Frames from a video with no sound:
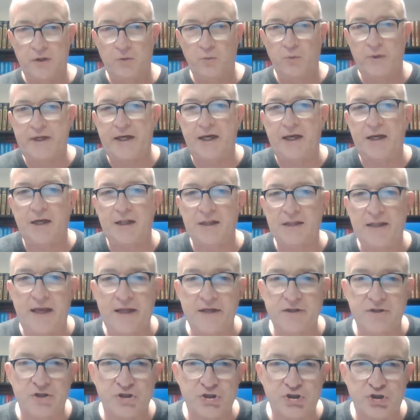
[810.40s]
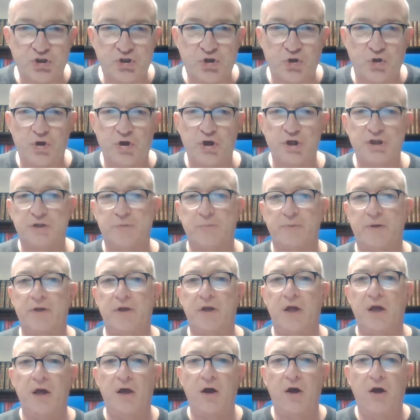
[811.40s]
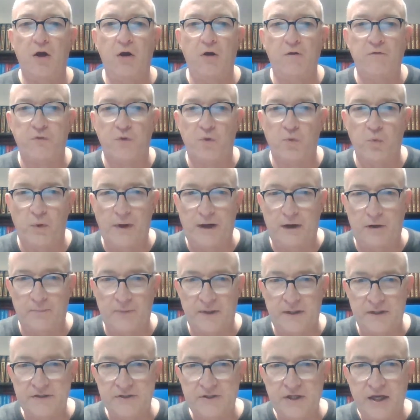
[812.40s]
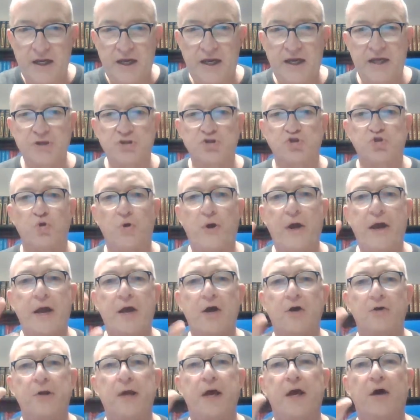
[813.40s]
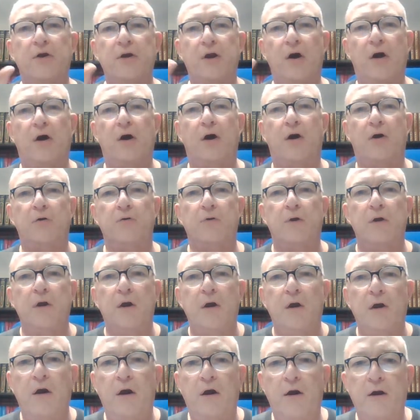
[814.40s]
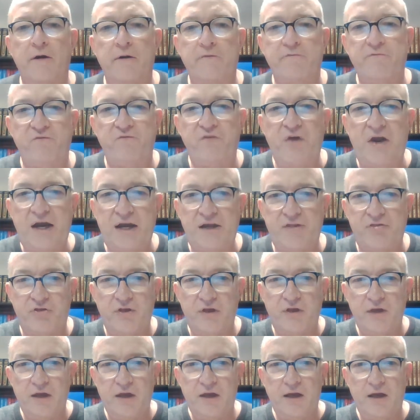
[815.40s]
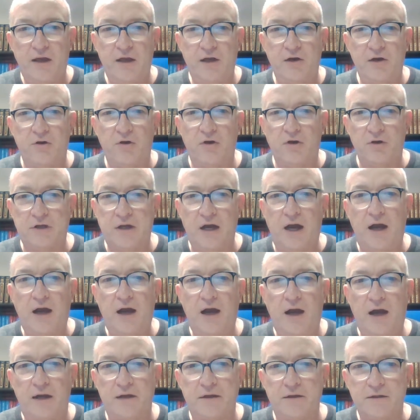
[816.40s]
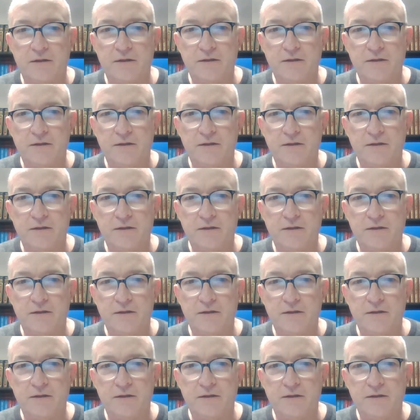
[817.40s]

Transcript: We can't let discouragement overwhelm us and drown out our our faith in our God.